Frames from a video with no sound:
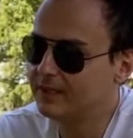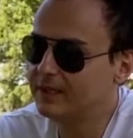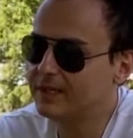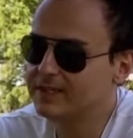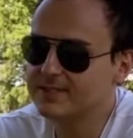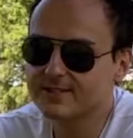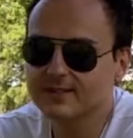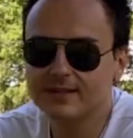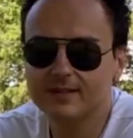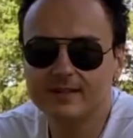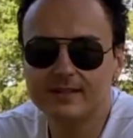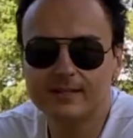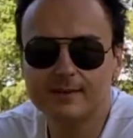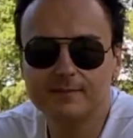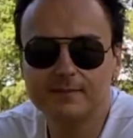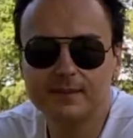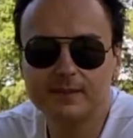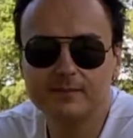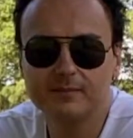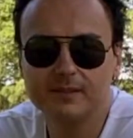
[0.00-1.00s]
I study
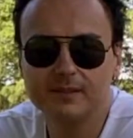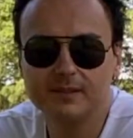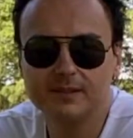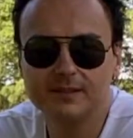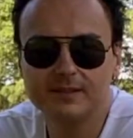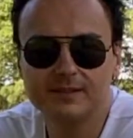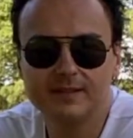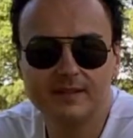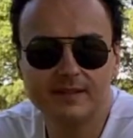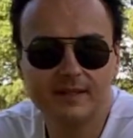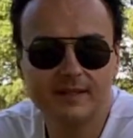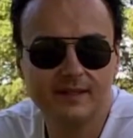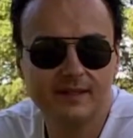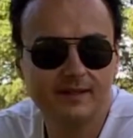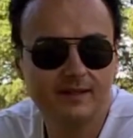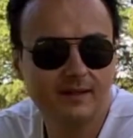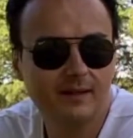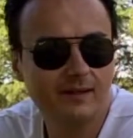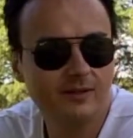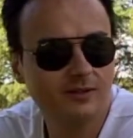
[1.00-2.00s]
up in the middle of the
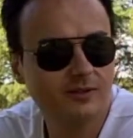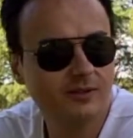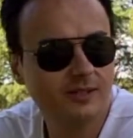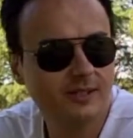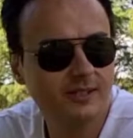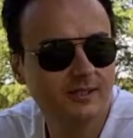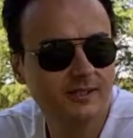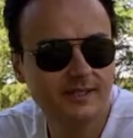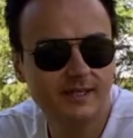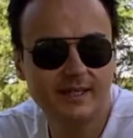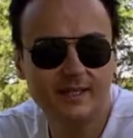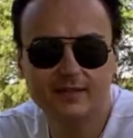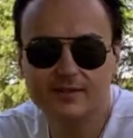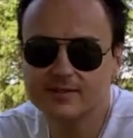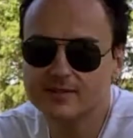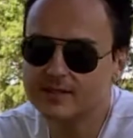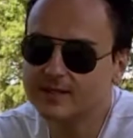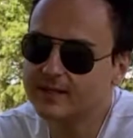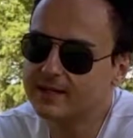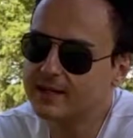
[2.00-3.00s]
day. I look at the
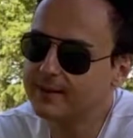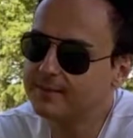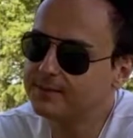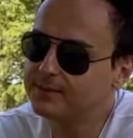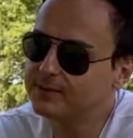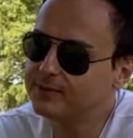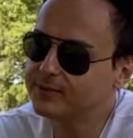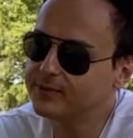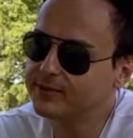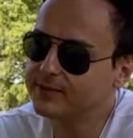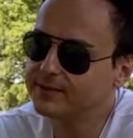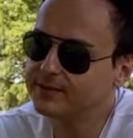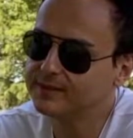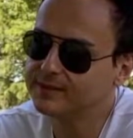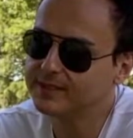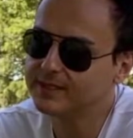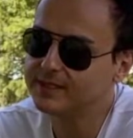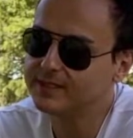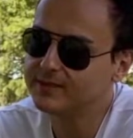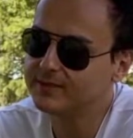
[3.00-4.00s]
gainers that happen during the
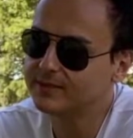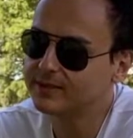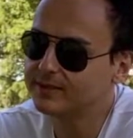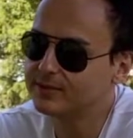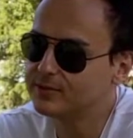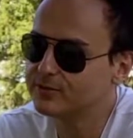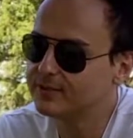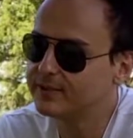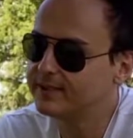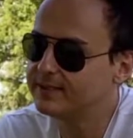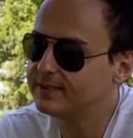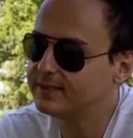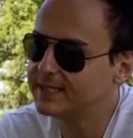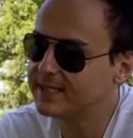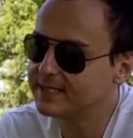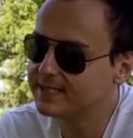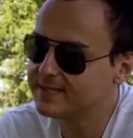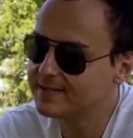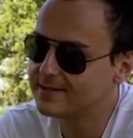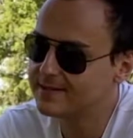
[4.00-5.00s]
day so I can trade the
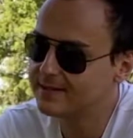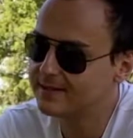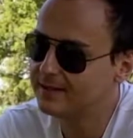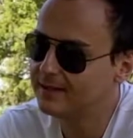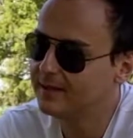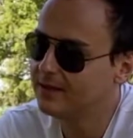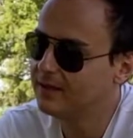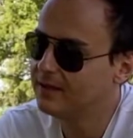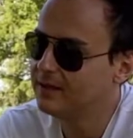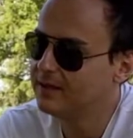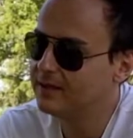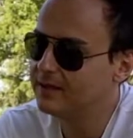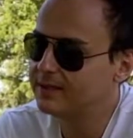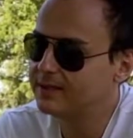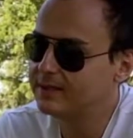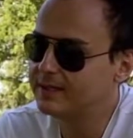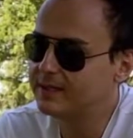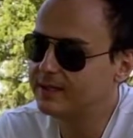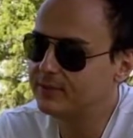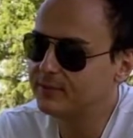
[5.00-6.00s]
next day.
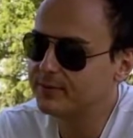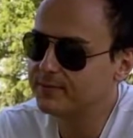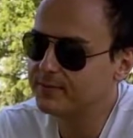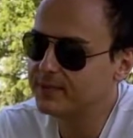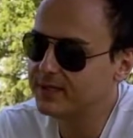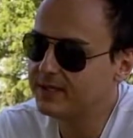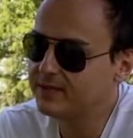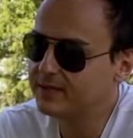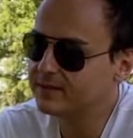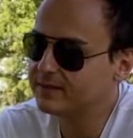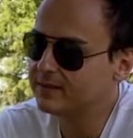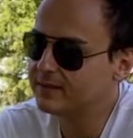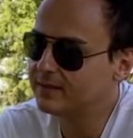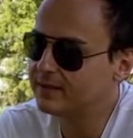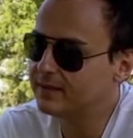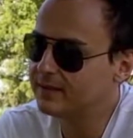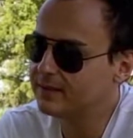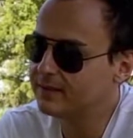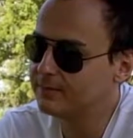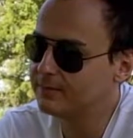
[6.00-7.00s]
And then I repeat and
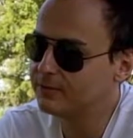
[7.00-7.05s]
I